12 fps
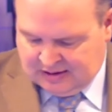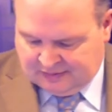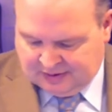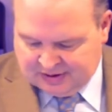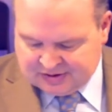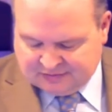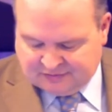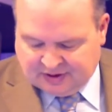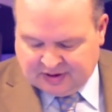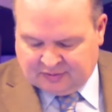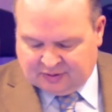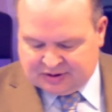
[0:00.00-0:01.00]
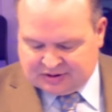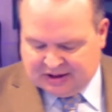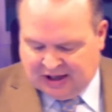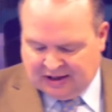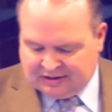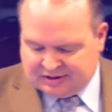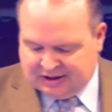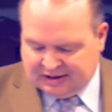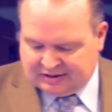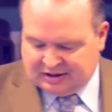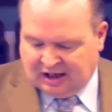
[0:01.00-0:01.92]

there is a very rich context.